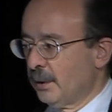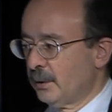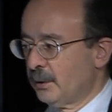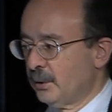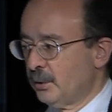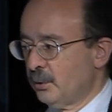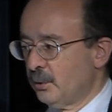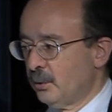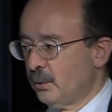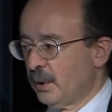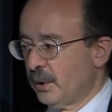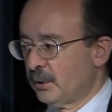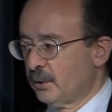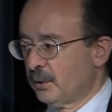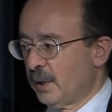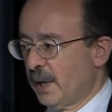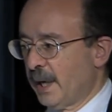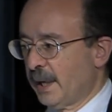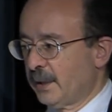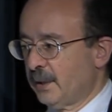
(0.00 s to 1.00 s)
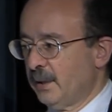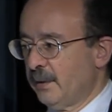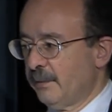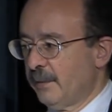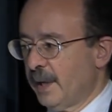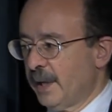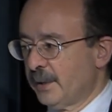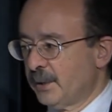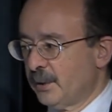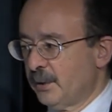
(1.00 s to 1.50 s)
to attract
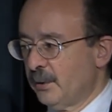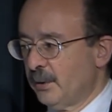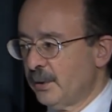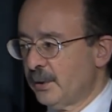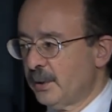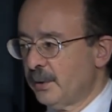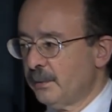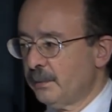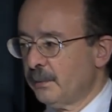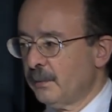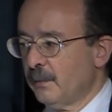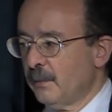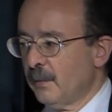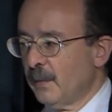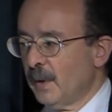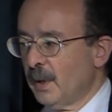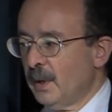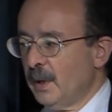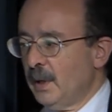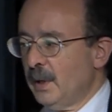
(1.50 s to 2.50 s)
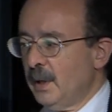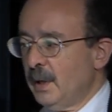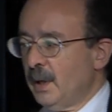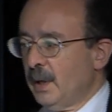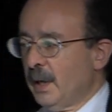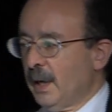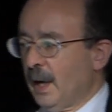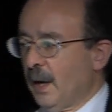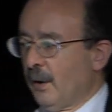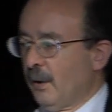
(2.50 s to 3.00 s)
investors.
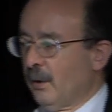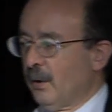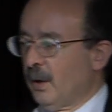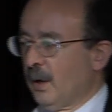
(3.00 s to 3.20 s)
Now,